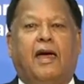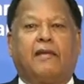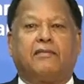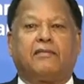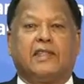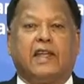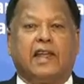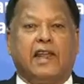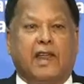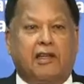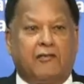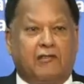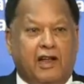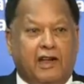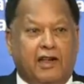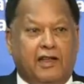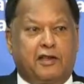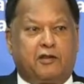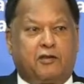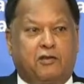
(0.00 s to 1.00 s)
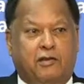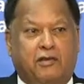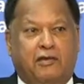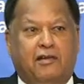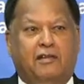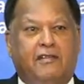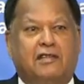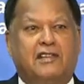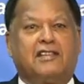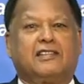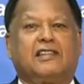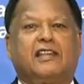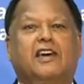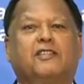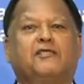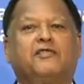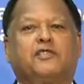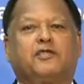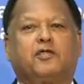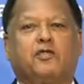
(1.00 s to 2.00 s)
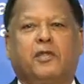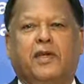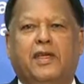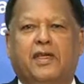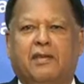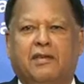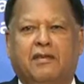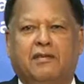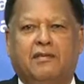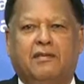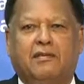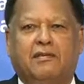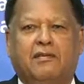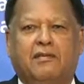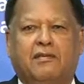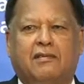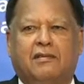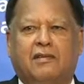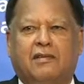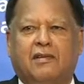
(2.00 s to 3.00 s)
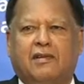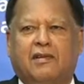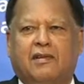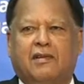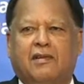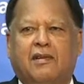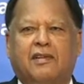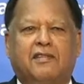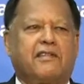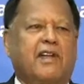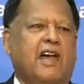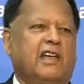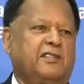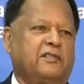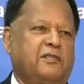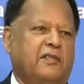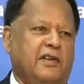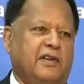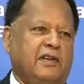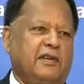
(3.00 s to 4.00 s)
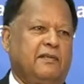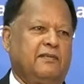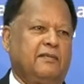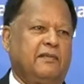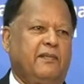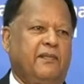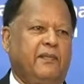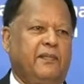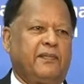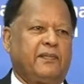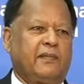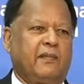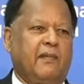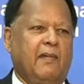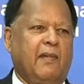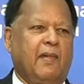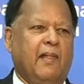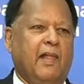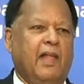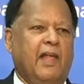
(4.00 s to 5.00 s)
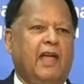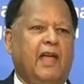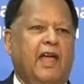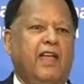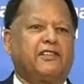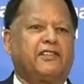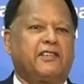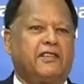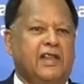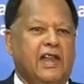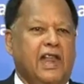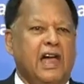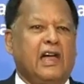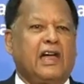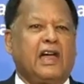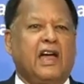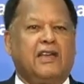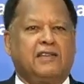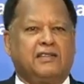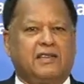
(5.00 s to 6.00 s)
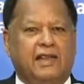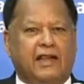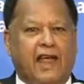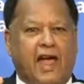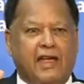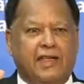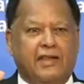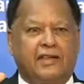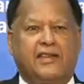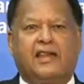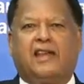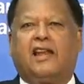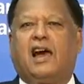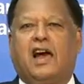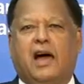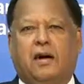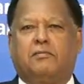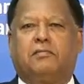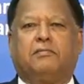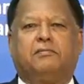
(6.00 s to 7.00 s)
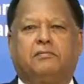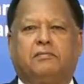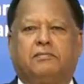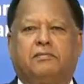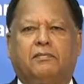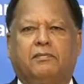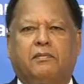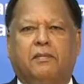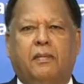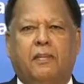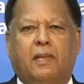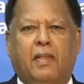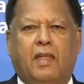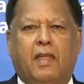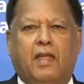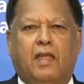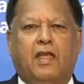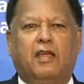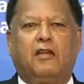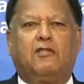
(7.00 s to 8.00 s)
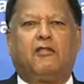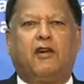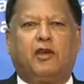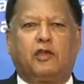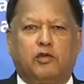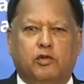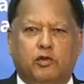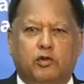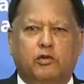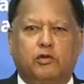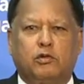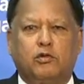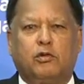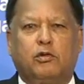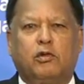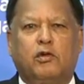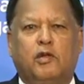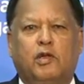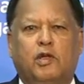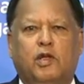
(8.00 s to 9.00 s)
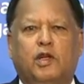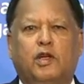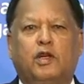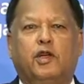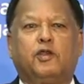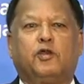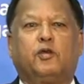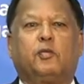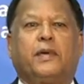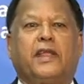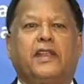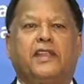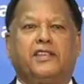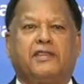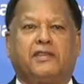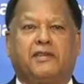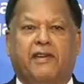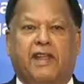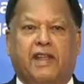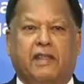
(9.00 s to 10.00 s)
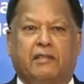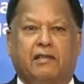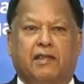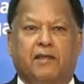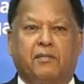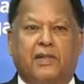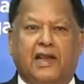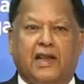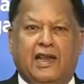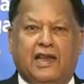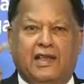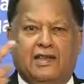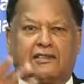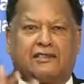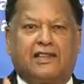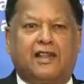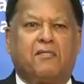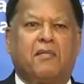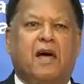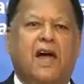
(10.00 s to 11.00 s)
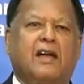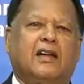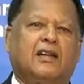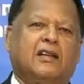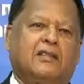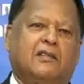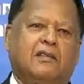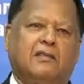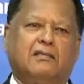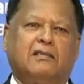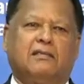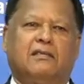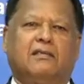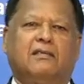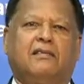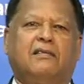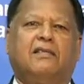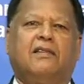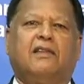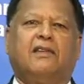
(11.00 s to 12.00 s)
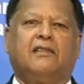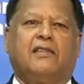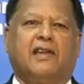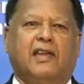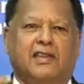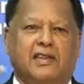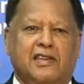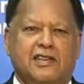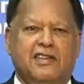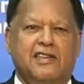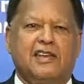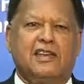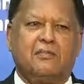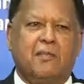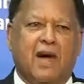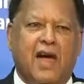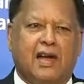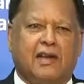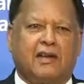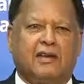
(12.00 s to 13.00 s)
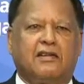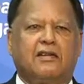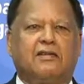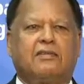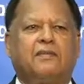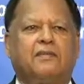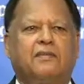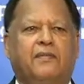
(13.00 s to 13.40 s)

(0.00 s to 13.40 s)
at the level it deserves to be transferred. And Sri Lanka is an ideal hub for you to penetrate the Middle Eastern market, the Indian market,